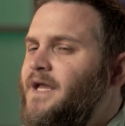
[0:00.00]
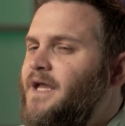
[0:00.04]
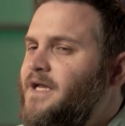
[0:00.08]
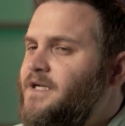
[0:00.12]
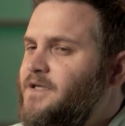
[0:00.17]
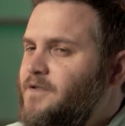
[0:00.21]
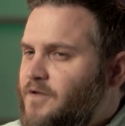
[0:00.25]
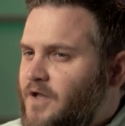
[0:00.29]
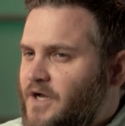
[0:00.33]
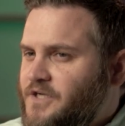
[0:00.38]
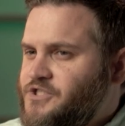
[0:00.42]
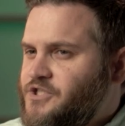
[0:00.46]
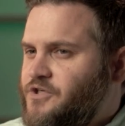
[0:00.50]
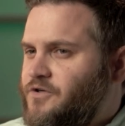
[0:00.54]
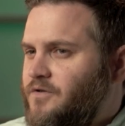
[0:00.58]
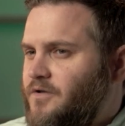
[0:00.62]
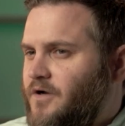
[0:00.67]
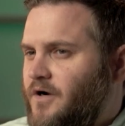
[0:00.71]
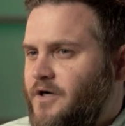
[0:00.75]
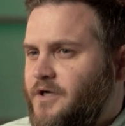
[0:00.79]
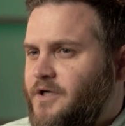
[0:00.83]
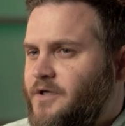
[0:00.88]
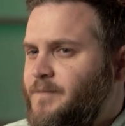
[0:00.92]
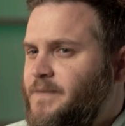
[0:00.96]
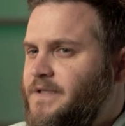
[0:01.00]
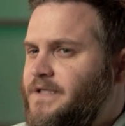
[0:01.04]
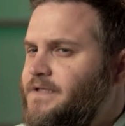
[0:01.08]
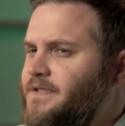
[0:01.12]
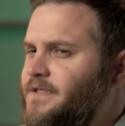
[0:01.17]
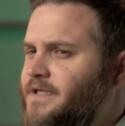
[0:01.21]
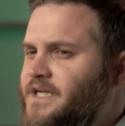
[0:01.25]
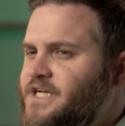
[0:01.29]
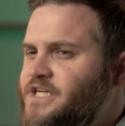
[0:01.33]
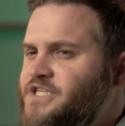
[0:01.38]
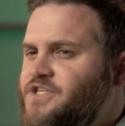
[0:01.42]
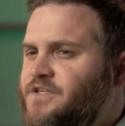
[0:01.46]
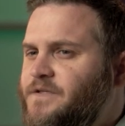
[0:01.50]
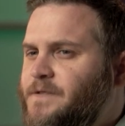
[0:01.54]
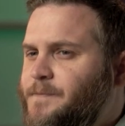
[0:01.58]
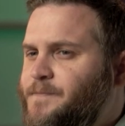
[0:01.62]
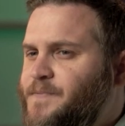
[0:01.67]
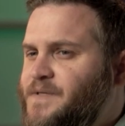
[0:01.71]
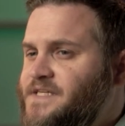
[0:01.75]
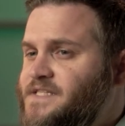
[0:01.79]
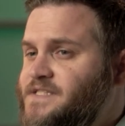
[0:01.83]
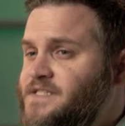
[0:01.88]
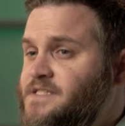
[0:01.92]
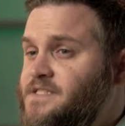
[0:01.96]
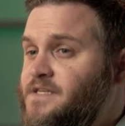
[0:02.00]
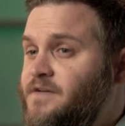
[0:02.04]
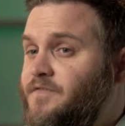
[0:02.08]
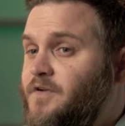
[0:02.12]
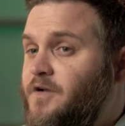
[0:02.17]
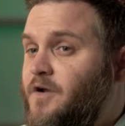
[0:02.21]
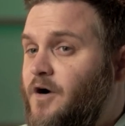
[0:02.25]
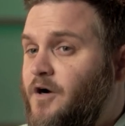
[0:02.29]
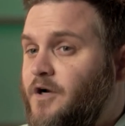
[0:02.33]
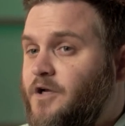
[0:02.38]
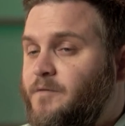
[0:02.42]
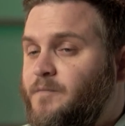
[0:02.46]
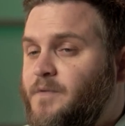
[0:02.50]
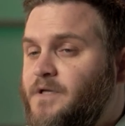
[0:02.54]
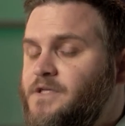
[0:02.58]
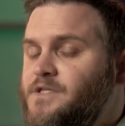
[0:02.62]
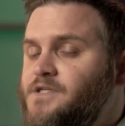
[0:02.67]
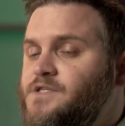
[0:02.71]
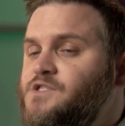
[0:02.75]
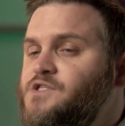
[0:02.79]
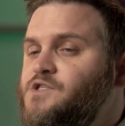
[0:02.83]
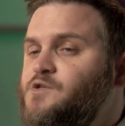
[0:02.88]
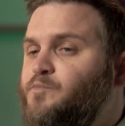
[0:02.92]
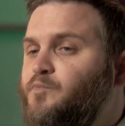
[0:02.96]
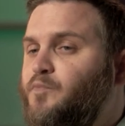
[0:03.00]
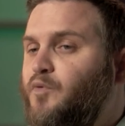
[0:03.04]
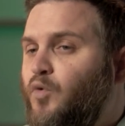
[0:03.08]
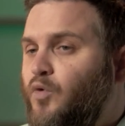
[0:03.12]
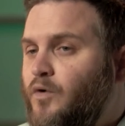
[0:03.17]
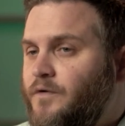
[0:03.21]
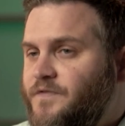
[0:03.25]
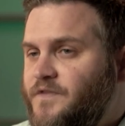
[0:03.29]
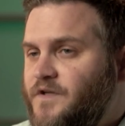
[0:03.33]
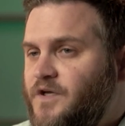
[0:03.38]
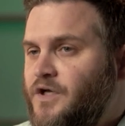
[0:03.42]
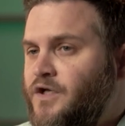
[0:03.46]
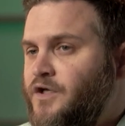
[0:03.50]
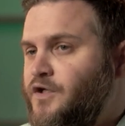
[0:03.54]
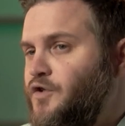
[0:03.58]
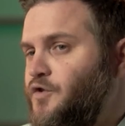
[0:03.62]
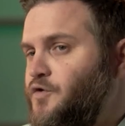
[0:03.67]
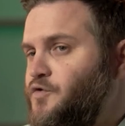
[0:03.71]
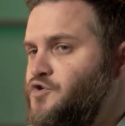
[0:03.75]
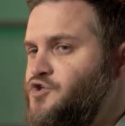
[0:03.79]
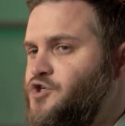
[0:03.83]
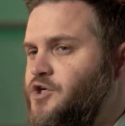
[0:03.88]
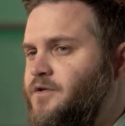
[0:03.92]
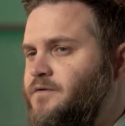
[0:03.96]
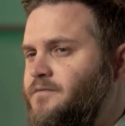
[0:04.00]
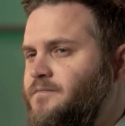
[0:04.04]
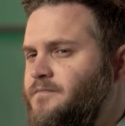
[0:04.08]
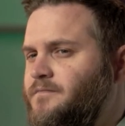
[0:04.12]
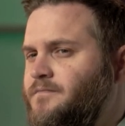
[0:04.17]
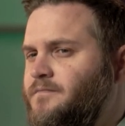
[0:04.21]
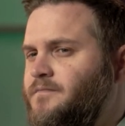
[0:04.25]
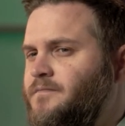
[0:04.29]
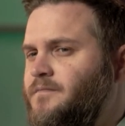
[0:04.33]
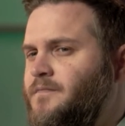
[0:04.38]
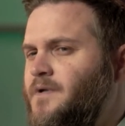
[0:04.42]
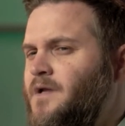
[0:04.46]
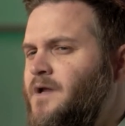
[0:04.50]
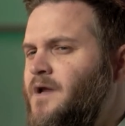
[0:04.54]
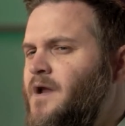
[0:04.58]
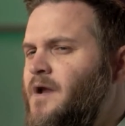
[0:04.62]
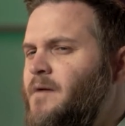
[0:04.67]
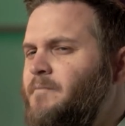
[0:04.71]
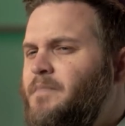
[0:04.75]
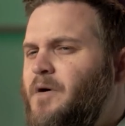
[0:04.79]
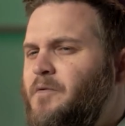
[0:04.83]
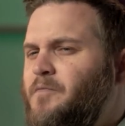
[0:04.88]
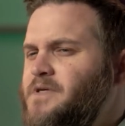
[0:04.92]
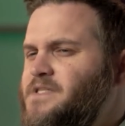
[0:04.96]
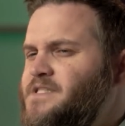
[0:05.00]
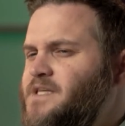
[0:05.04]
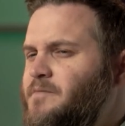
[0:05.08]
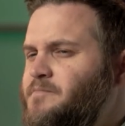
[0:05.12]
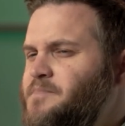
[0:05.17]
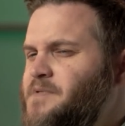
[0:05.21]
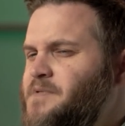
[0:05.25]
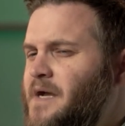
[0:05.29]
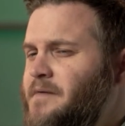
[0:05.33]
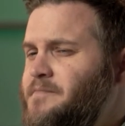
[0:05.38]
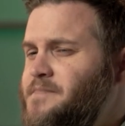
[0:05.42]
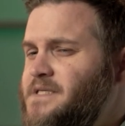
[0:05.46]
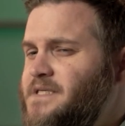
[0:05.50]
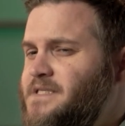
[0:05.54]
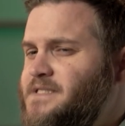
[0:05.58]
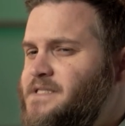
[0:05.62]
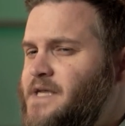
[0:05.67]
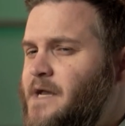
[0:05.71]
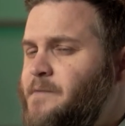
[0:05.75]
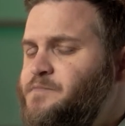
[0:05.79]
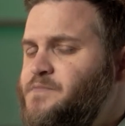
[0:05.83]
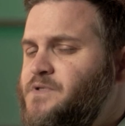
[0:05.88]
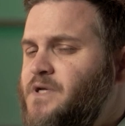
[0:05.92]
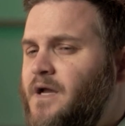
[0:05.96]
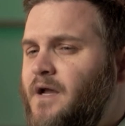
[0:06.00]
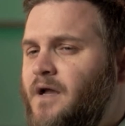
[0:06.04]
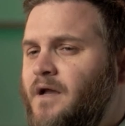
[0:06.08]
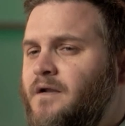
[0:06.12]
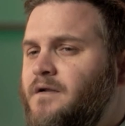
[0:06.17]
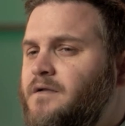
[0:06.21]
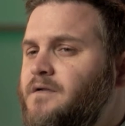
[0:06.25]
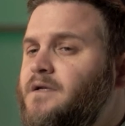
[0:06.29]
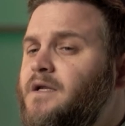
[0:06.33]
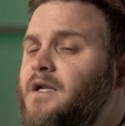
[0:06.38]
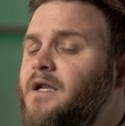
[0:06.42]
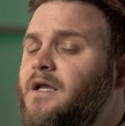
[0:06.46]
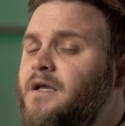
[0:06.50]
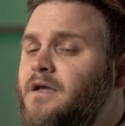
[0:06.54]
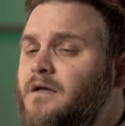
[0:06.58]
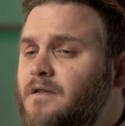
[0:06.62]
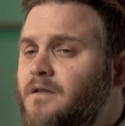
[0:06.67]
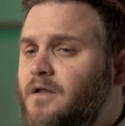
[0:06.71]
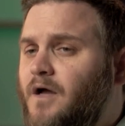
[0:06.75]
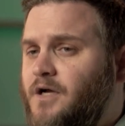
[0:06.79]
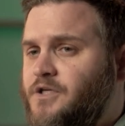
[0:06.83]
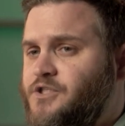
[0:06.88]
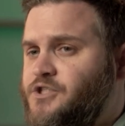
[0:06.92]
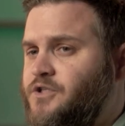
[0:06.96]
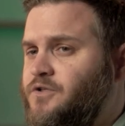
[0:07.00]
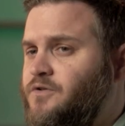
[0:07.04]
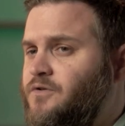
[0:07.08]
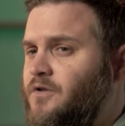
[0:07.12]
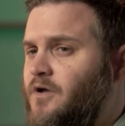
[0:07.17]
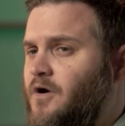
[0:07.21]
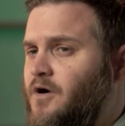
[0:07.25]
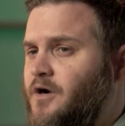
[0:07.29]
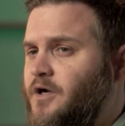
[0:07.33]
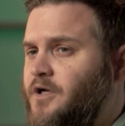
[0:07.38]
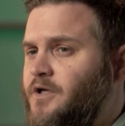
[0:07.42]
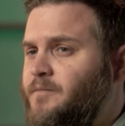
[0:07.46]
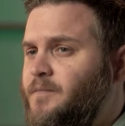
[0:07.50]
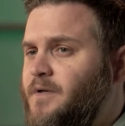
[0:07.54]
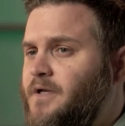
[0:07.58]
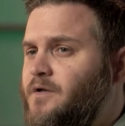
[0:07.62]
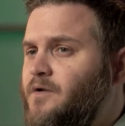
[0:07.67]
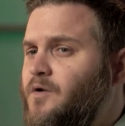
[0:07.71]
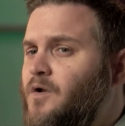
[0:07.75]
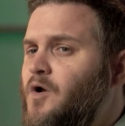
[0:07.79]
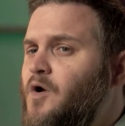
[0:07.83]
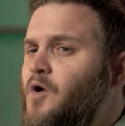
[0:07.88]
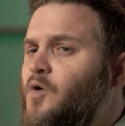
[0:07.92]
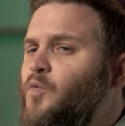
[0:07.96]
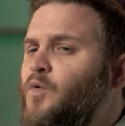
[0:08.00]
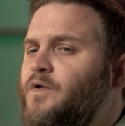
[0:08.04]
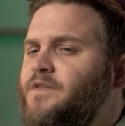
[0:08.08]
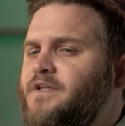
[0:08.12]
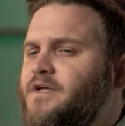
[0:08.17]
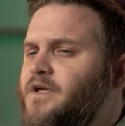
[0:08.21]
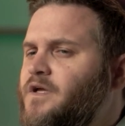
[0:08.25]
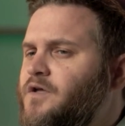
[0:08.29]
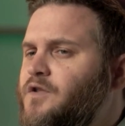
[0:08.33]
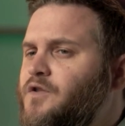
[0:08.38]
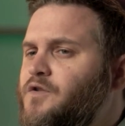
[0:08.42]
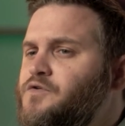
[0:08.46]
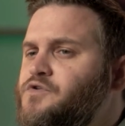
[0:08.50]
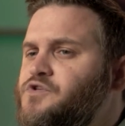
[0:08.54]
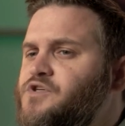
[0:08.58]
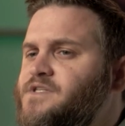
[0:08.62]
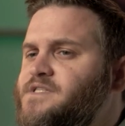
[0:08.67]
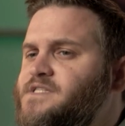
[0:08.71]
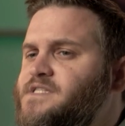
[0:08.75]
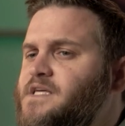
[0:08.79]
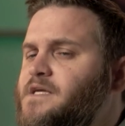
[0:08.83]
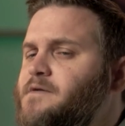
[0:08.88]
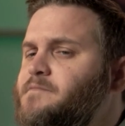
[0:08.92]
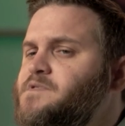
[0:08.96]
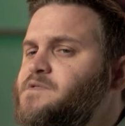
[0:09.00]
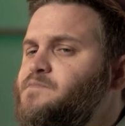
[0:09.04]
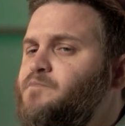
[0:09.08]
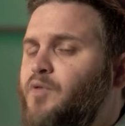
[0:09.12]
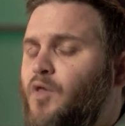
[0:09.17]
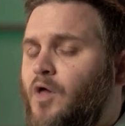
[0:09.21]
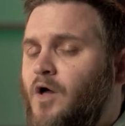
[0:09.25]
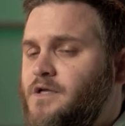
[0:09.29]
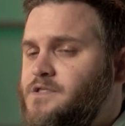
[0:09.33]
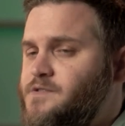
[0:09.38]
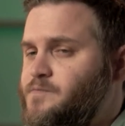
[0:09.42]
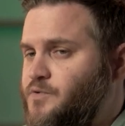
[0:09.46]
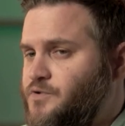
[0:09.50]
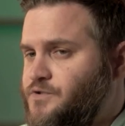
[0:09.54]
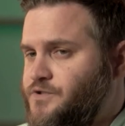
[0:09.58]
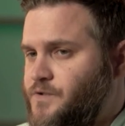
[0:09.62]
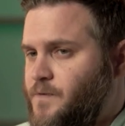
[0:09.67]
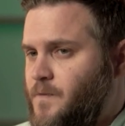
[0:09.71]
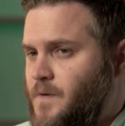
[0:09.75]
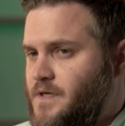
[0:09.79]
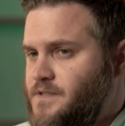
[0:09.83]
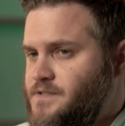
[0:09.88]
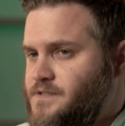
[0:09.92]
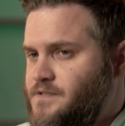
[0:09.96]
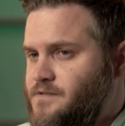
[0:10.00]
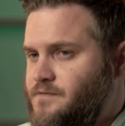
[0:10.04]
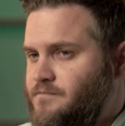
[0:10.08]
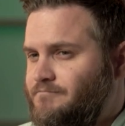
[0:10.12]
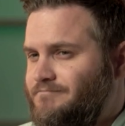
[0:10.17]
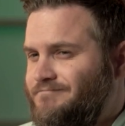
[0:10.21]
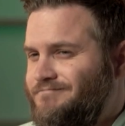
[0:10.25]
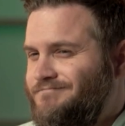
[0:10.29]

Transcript: In a logical argument, each of the pieces of an argument support the conclusion, but we sometimes accept an illogical argument when the conclusion seems plausible to us.